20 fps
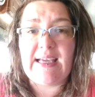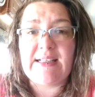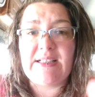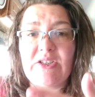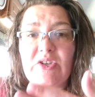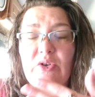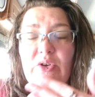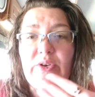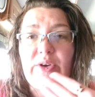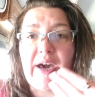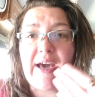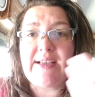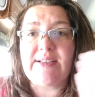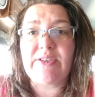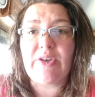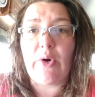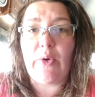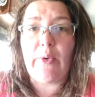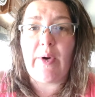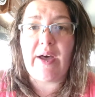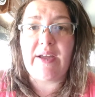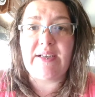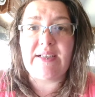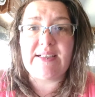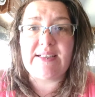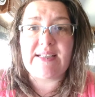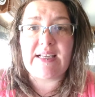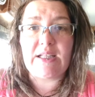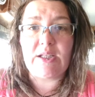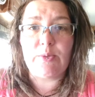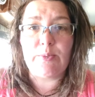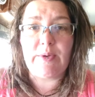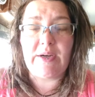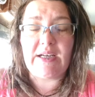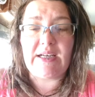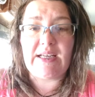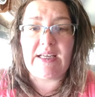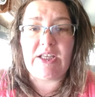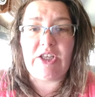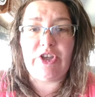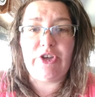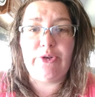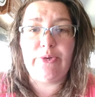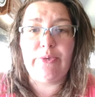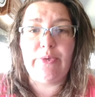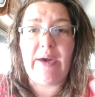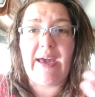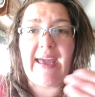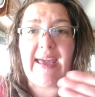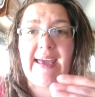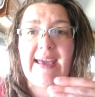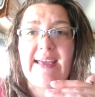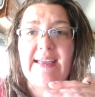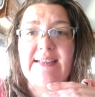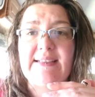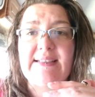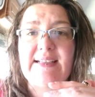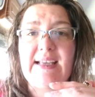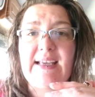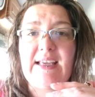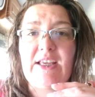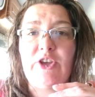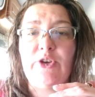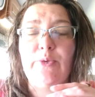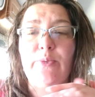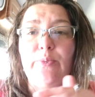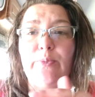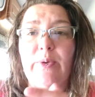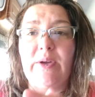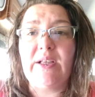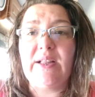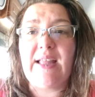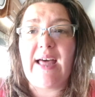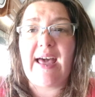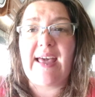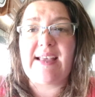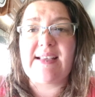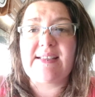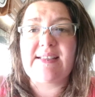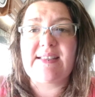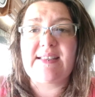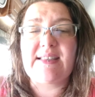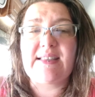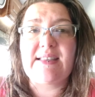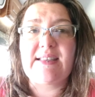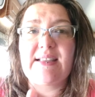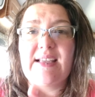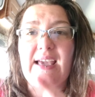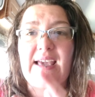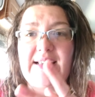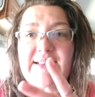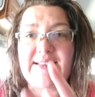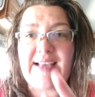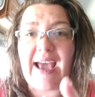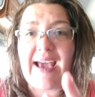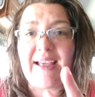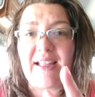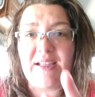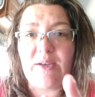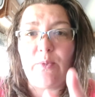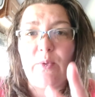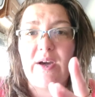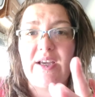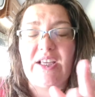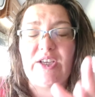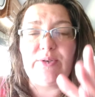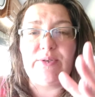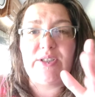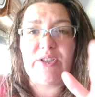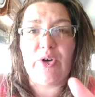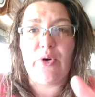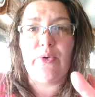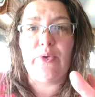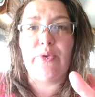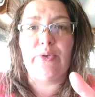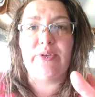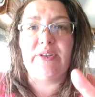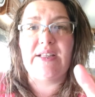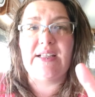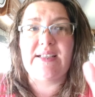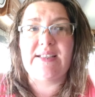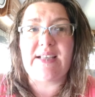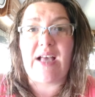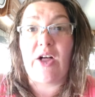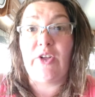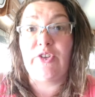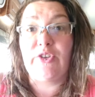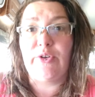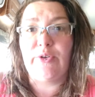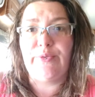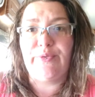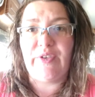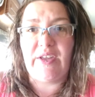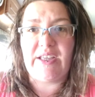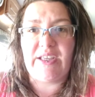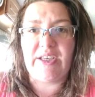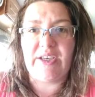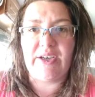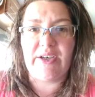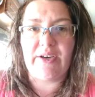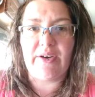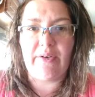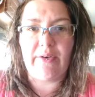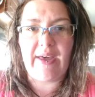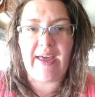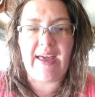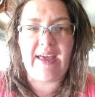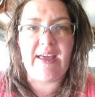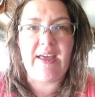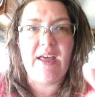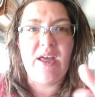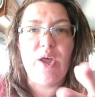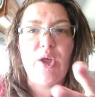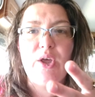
And so you guys go on to celebrating you, and you realize exactly what you told this uncle figure, okay?